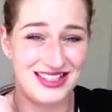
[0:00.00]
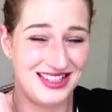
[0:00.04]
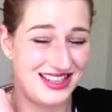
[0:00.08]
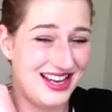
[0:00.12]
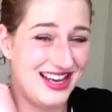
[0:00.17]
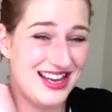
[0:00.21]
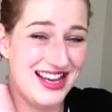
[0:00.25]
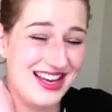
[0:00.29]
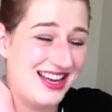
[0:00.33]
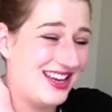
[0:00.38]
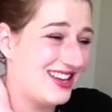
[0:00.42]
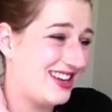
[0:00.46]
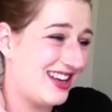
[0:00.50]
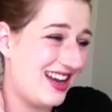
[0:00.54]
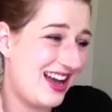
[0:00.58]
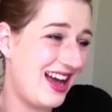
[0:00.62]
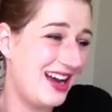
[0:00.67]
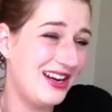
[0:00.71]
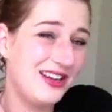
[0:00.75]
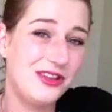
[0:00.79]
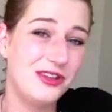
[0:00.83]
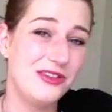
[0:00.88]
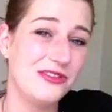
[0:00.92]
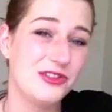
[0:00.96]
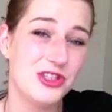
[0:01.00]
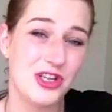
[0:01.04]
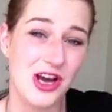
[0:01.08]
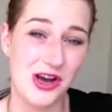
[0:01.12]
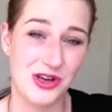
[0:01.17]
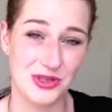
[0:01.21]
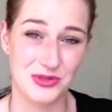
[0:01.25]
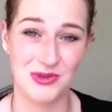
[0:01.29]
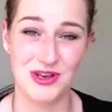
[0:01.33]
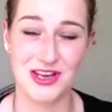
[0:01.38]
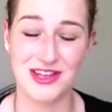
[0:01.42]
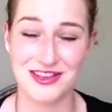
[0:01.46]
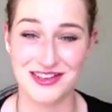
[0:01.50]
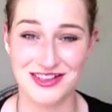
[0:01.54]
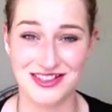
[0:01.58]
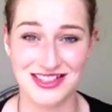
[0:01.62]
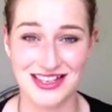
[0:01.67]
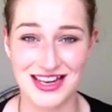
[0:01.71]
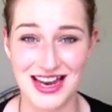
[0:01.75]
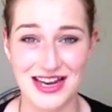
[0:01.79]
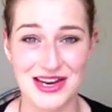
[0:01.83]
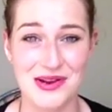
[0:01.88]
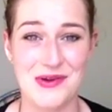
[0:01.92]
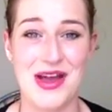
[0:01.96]
I love Charles
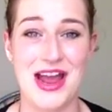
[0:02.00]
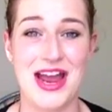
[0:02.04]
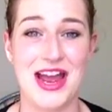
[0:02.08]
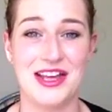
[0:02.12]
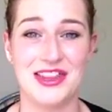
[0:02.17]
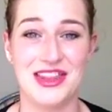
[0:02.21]
Worthington anyway.